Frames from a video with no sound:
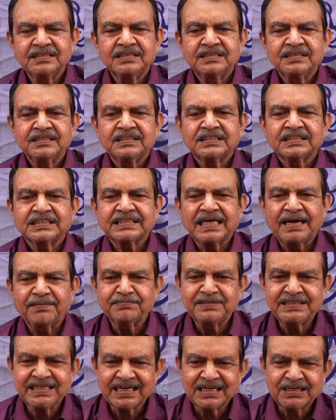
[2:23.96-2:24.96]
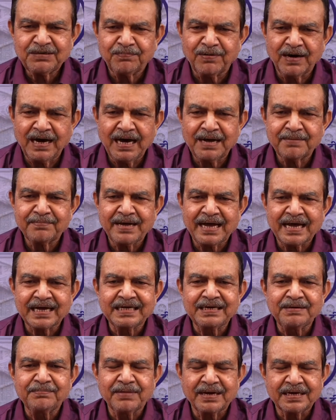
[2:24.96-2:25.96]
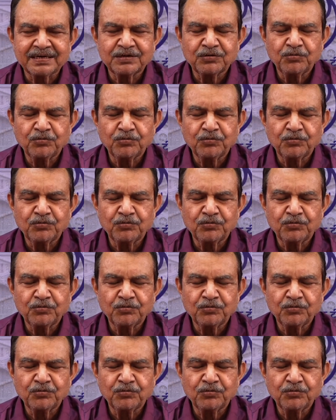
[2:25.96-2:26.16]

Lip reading: subject-verb agreement.